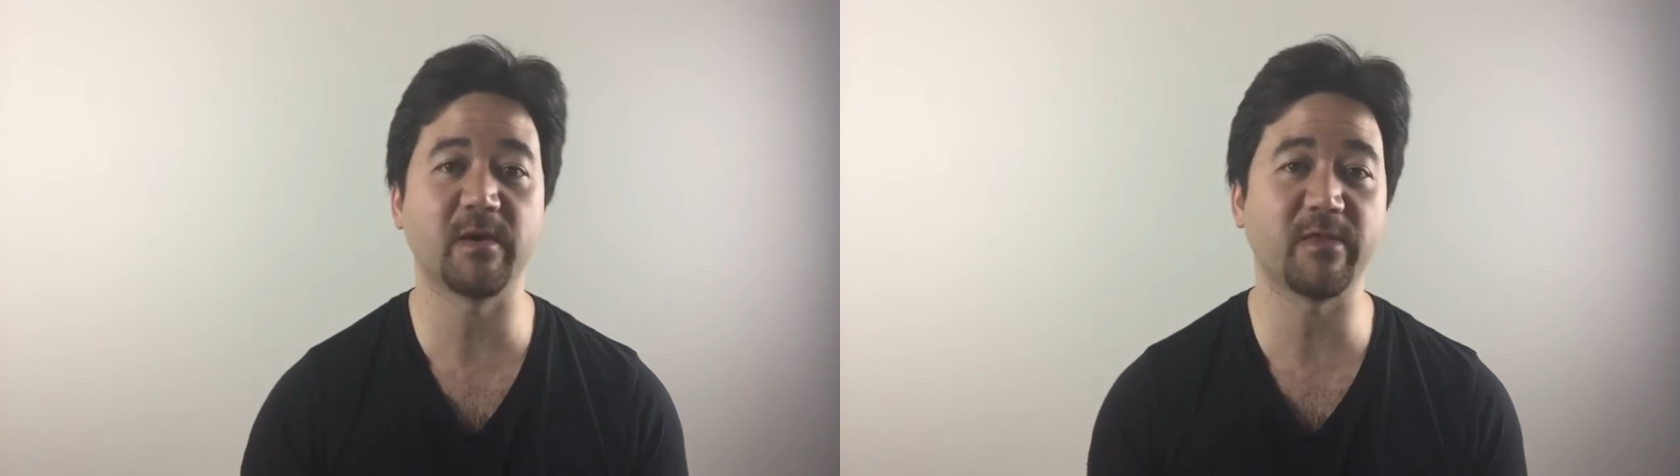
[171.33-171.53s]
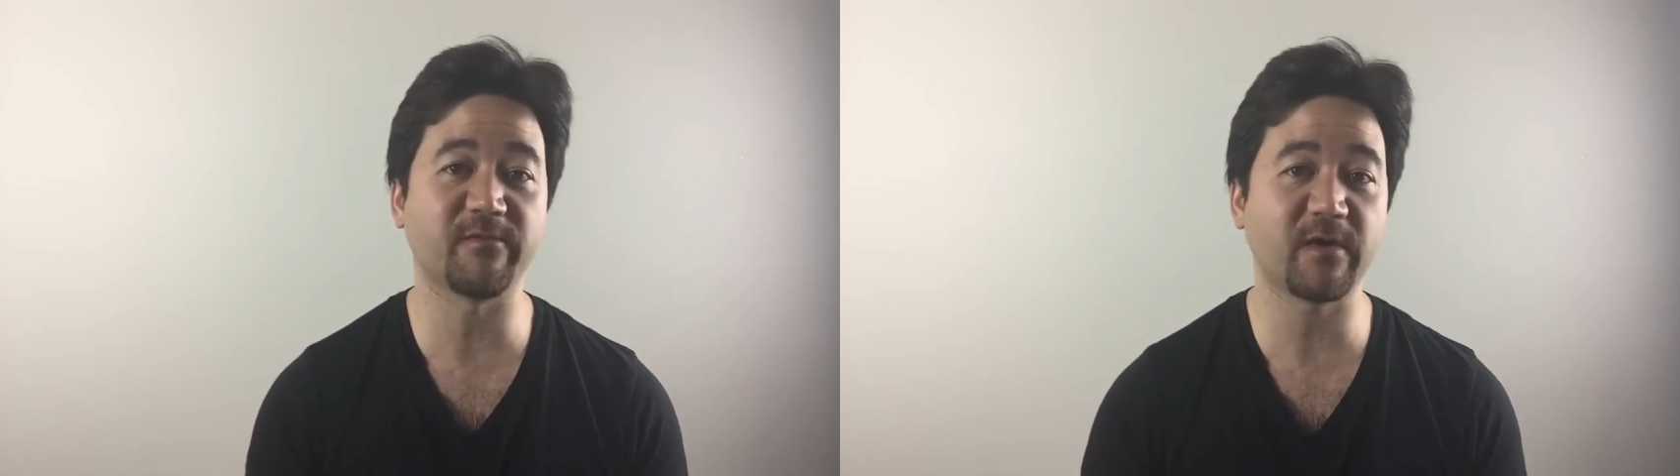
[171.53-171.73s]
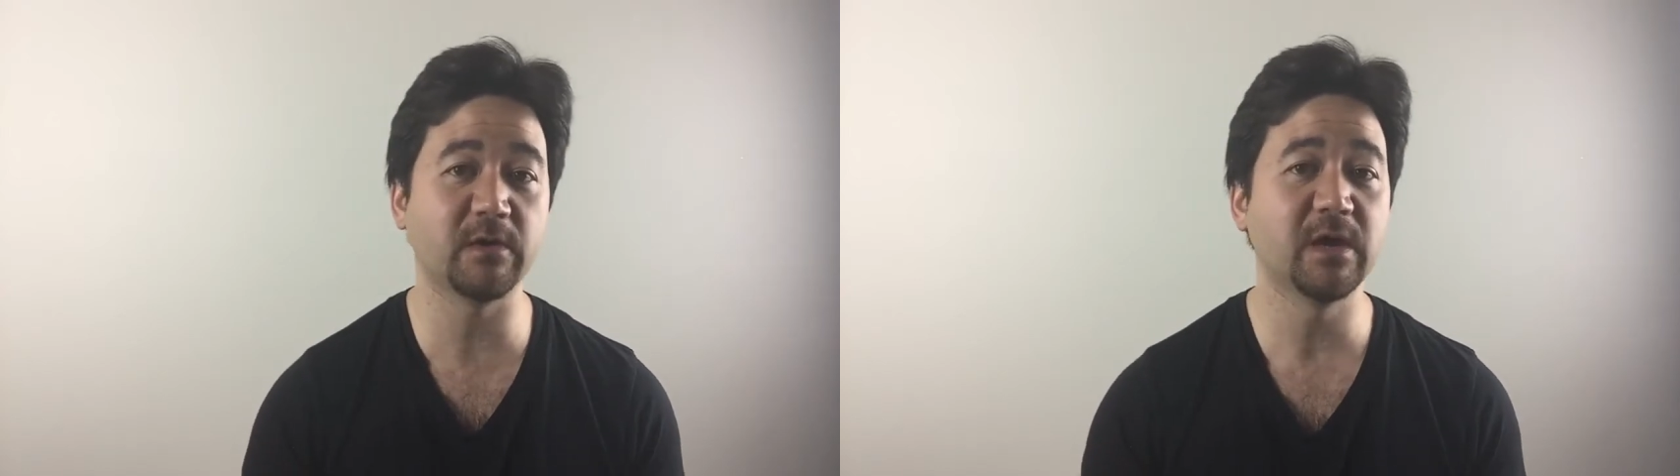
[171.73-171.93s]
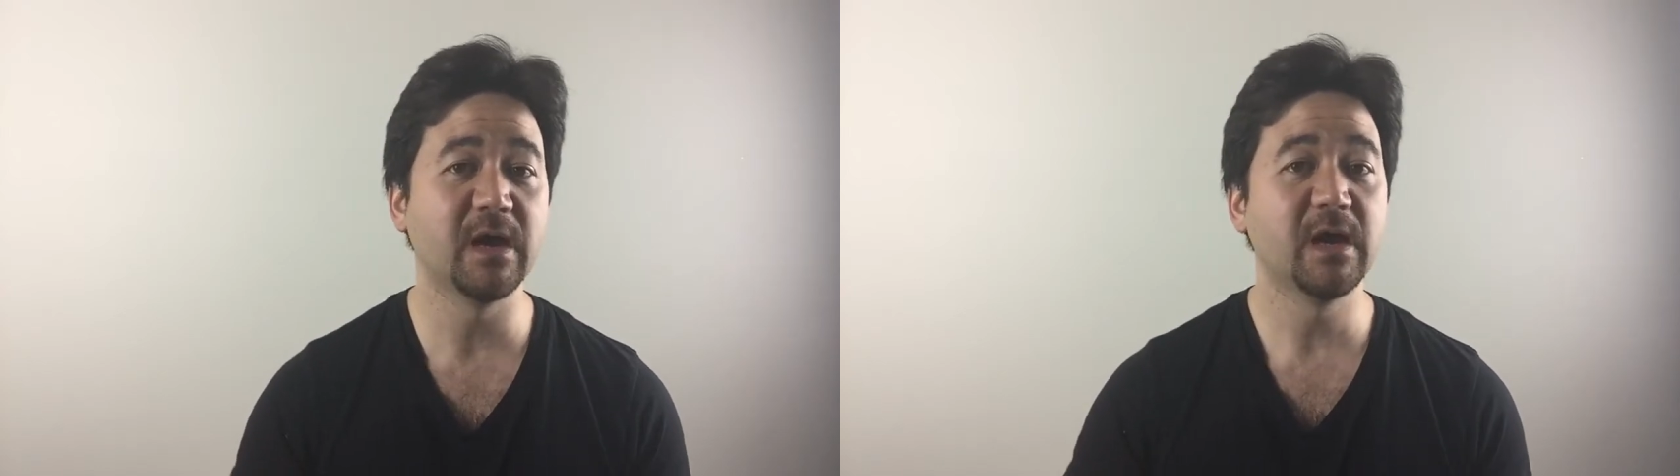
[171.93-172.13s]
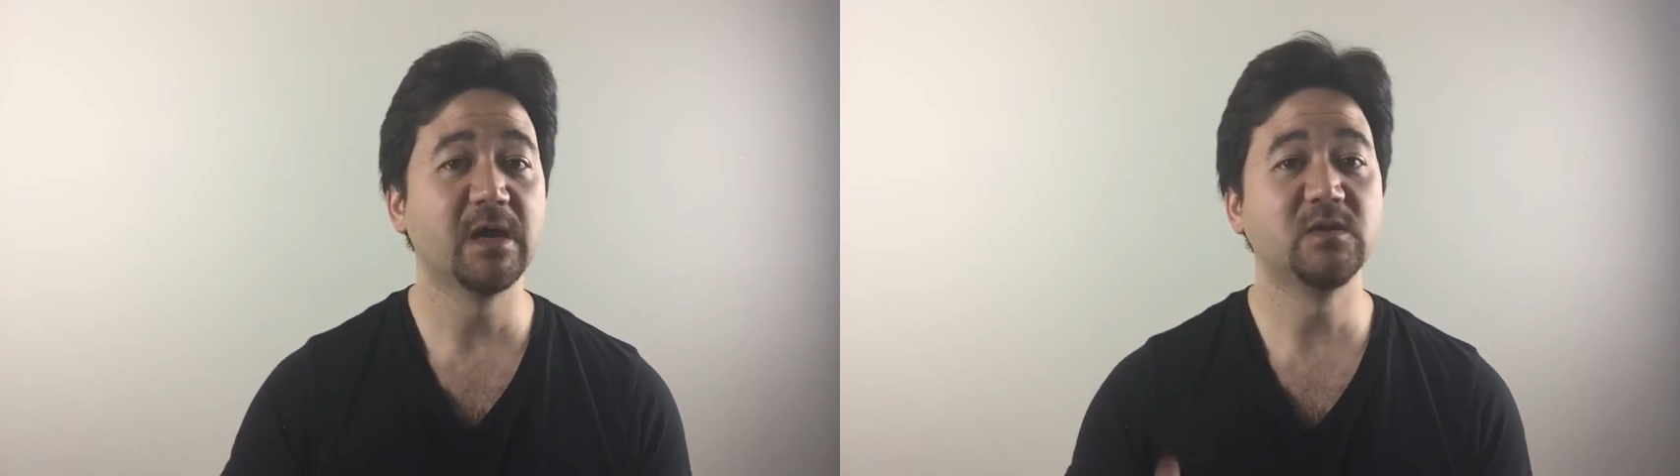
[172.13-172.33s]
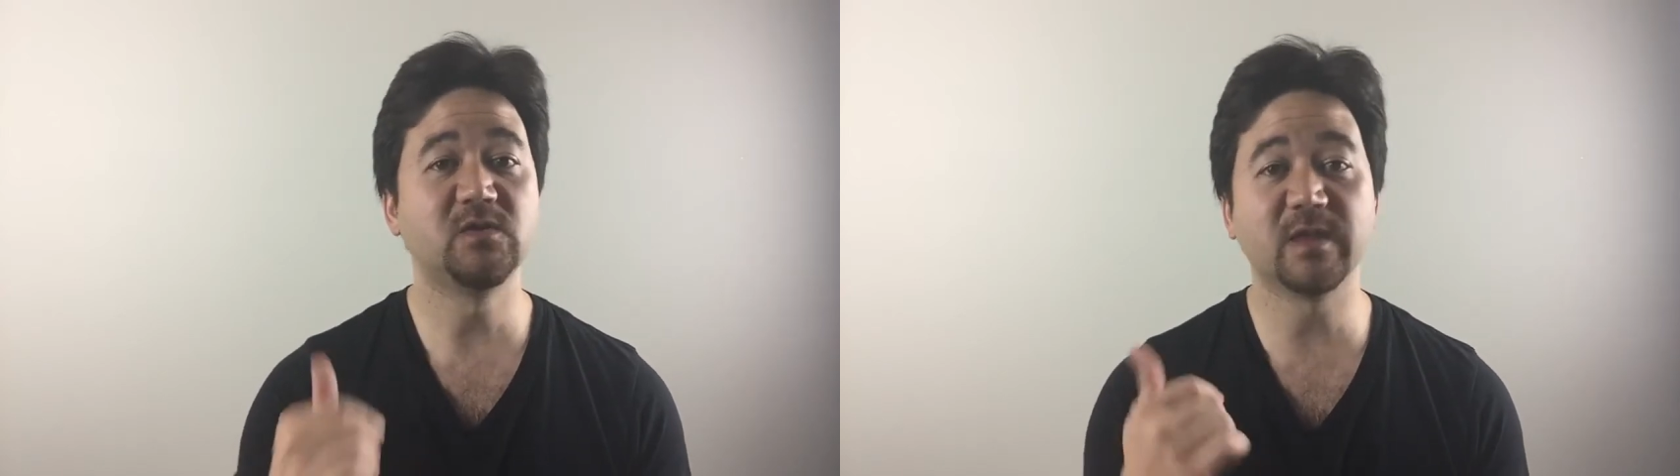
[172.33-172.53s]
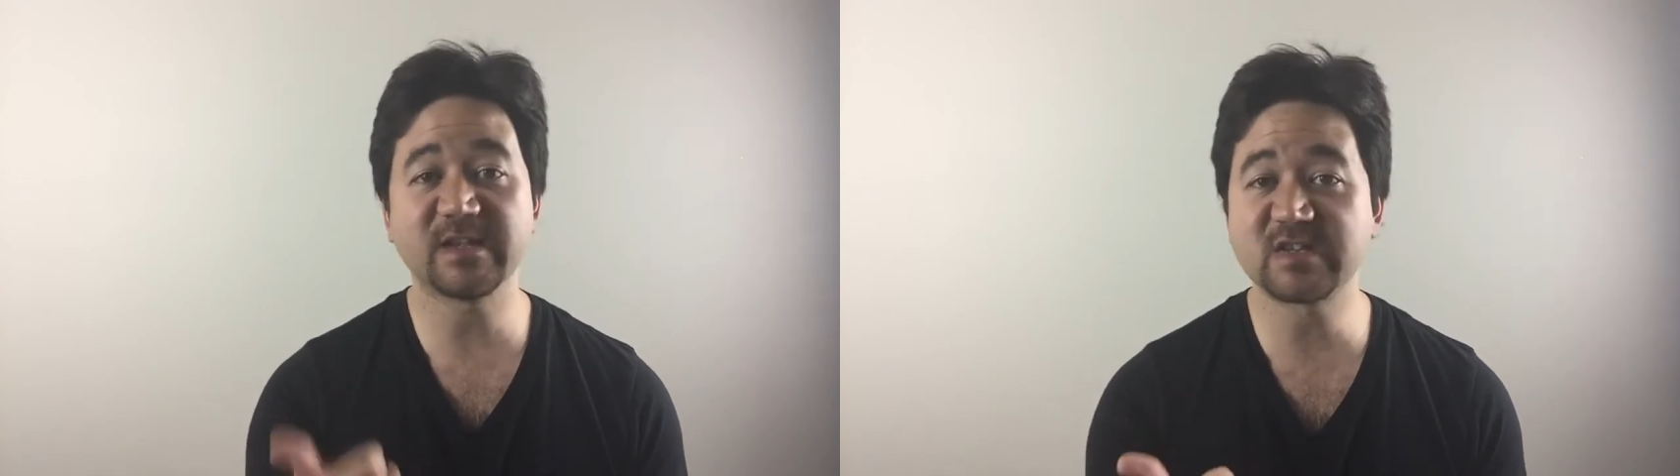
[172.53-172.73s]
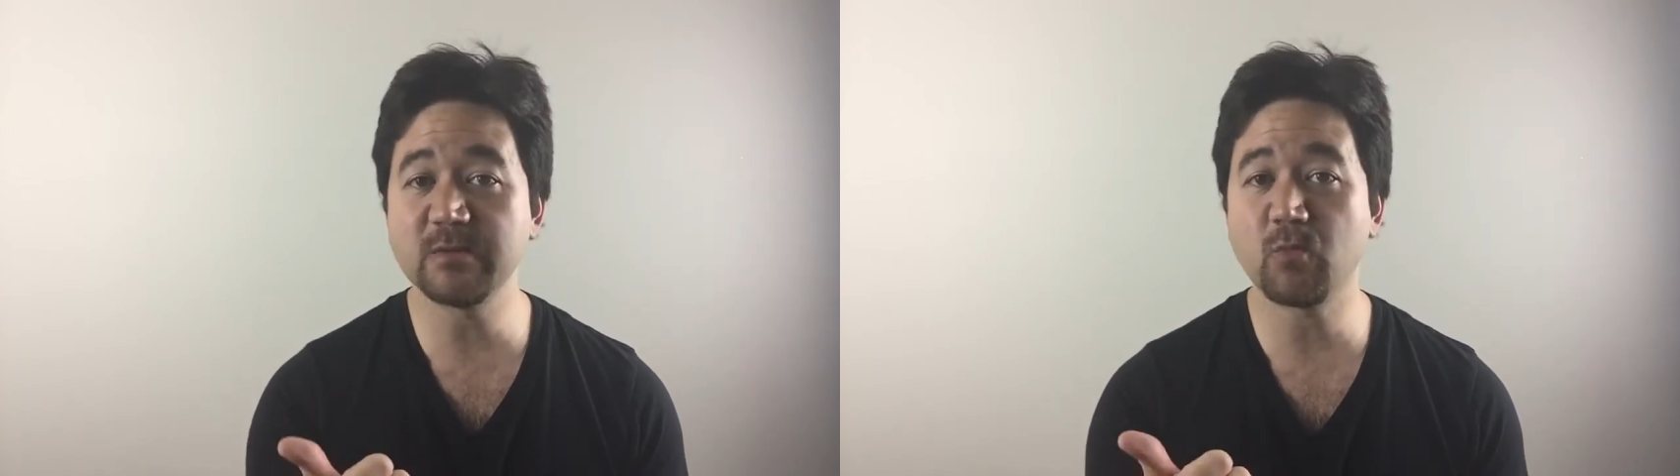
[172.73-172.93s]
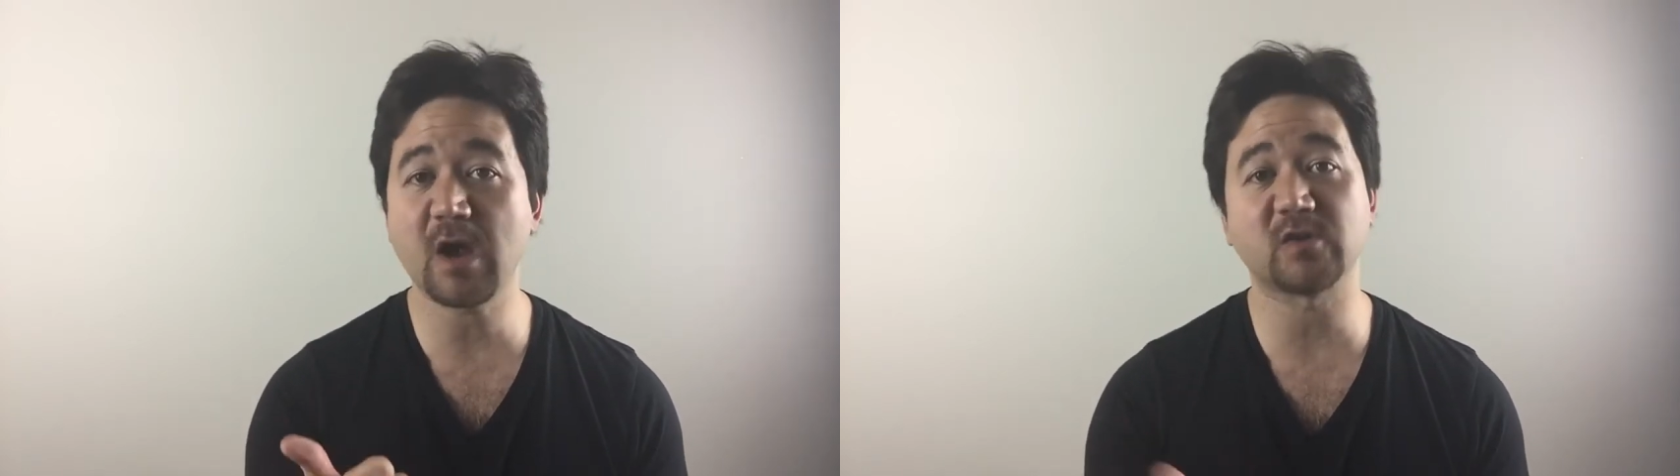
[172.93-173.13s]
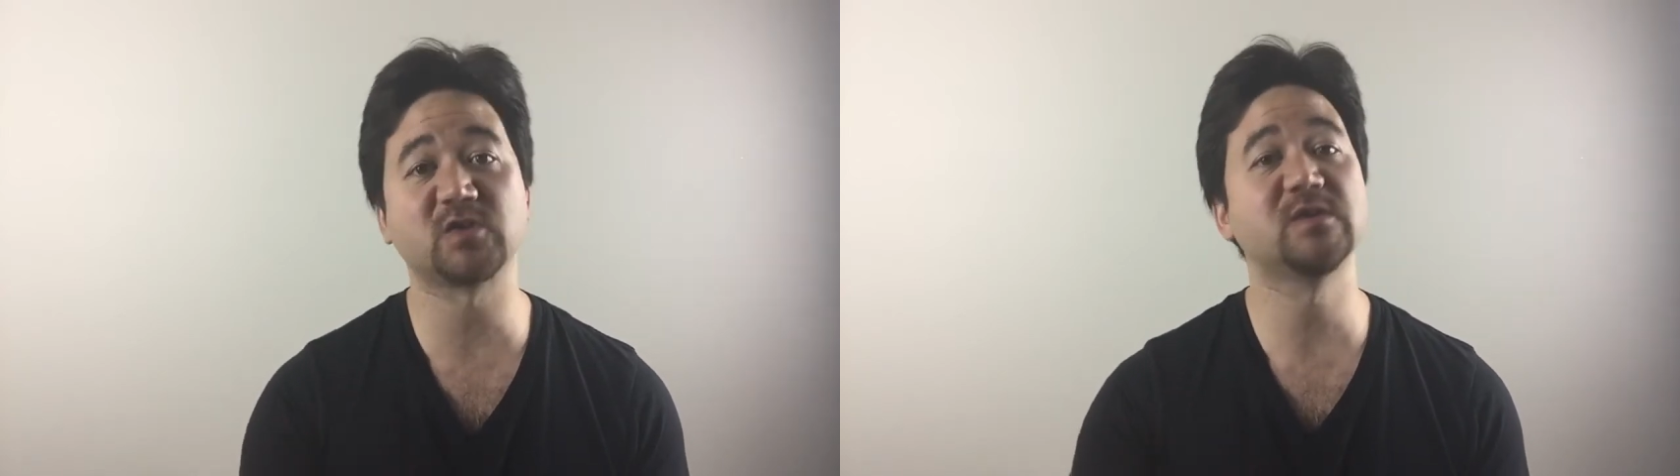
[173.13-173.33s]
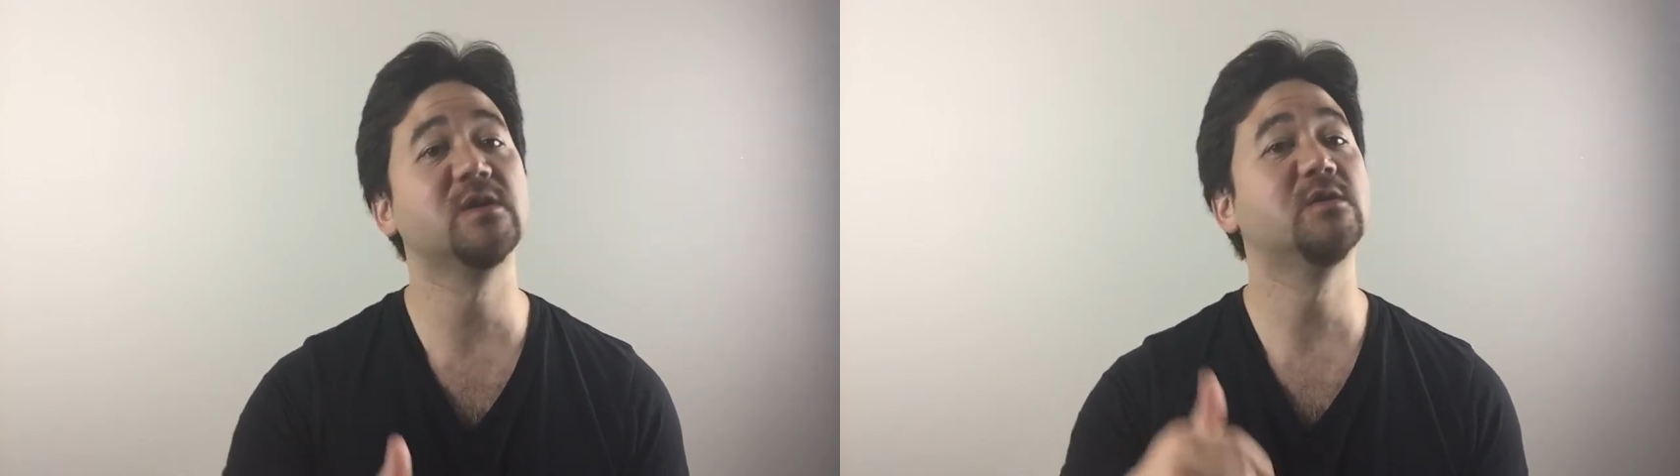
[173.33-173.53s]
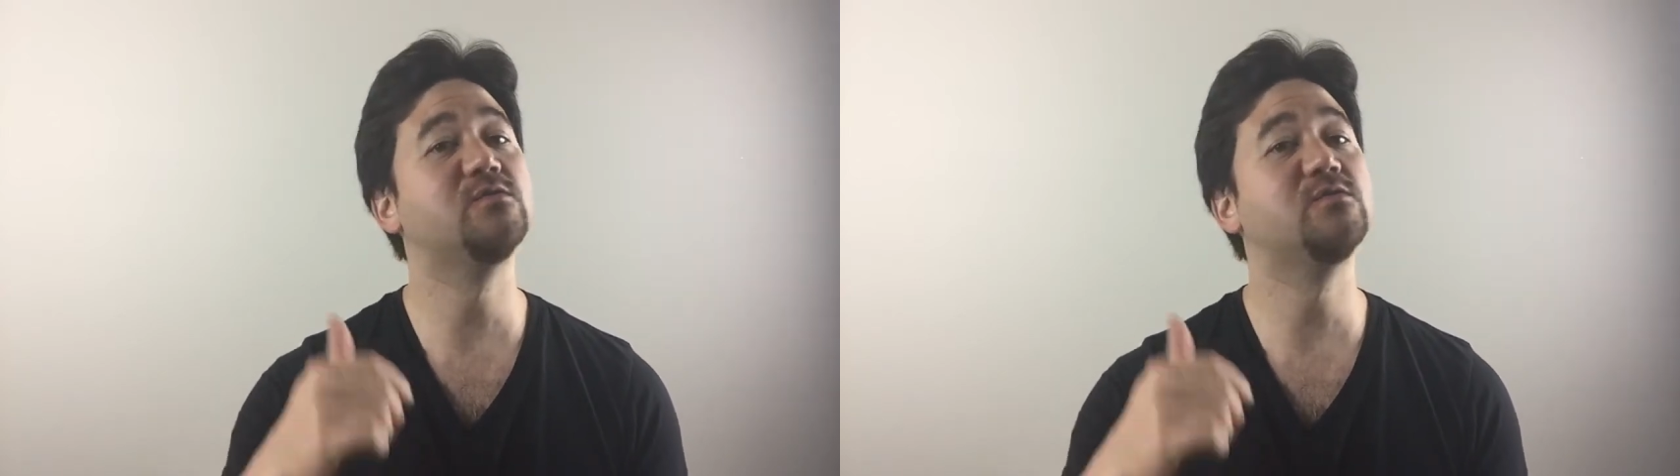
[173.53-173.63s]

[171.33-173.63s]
on the phone, do they seem rushed?